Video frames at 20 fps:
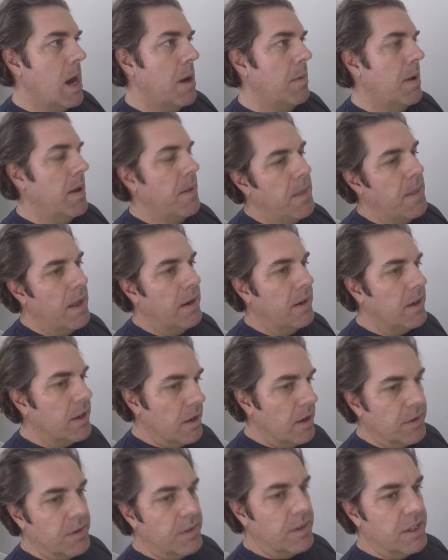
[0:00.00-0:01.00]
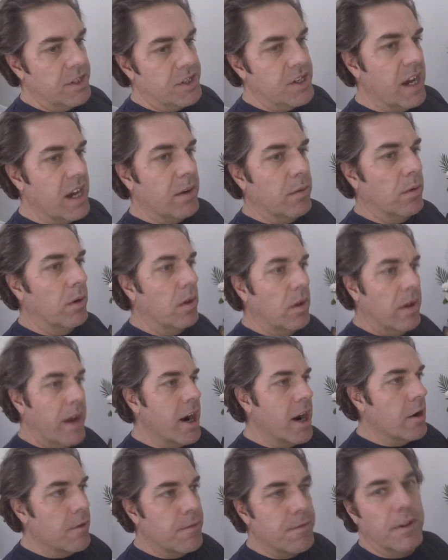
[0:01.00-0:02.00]
And then, you know, the general
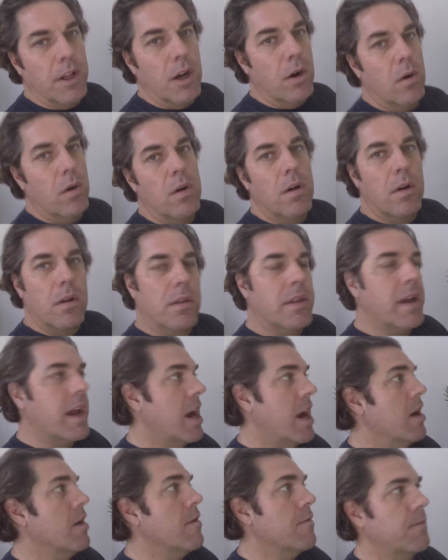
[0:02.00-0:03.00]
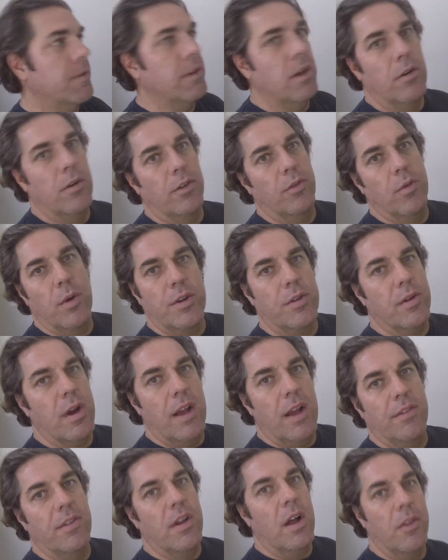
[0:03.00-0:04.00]
airflow. The airflow is what
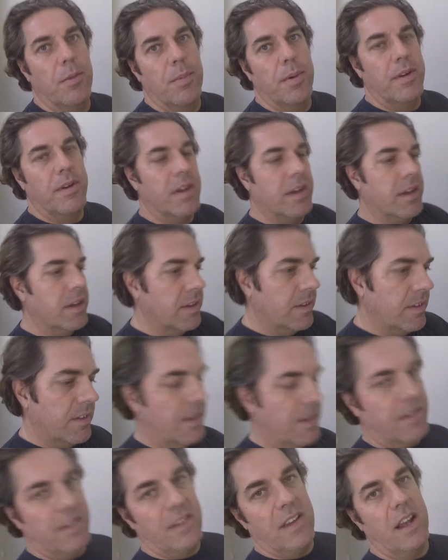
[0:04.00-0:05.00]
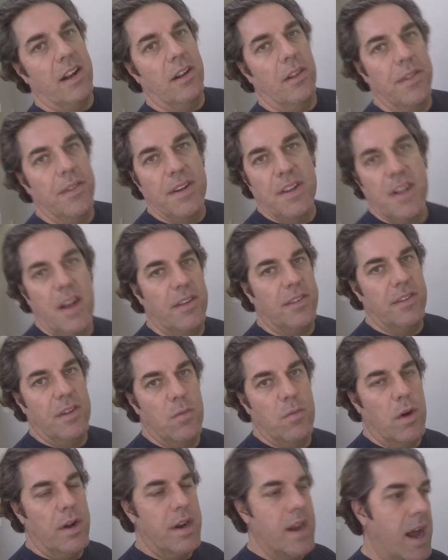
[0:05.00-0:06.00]
drives all the particulates that settle, the dust and
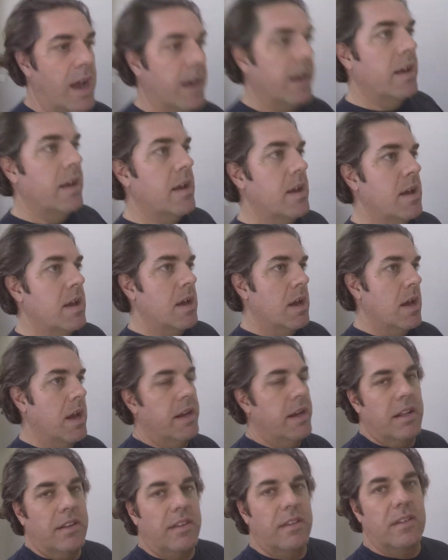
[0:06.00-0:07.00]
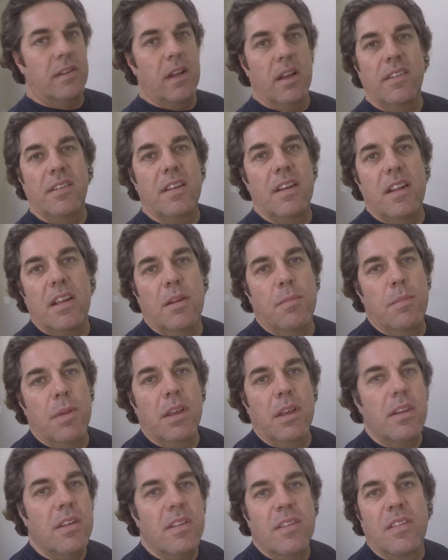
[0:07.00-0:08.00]
whatnot. And it does it in
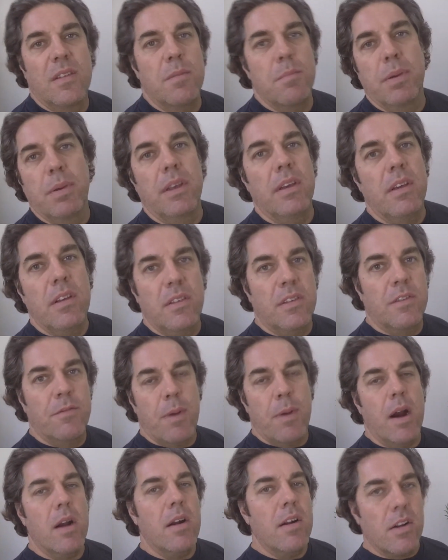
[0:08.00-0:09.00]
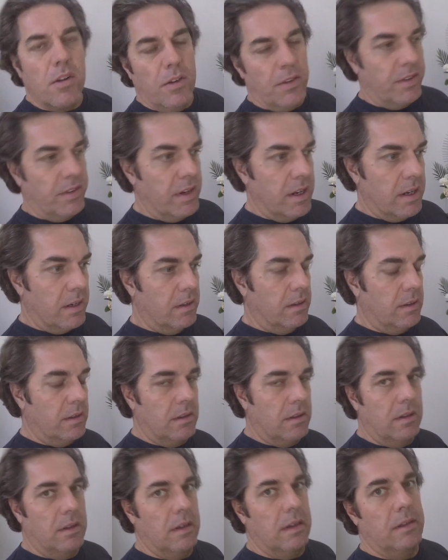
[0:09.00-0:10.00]
millions and billions of particles, and
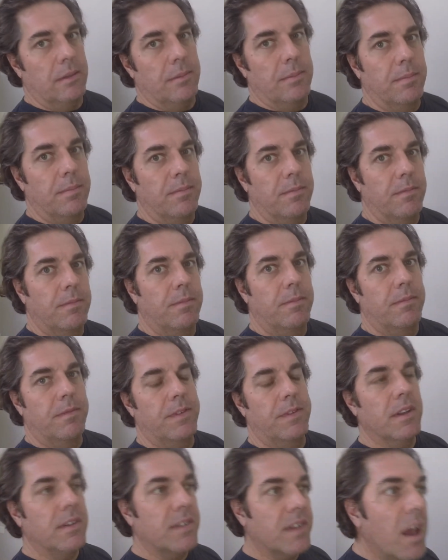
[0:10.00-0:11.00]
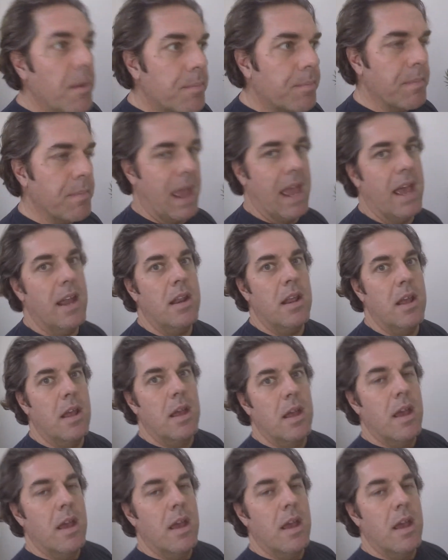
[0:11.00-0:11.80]
it fills up, man.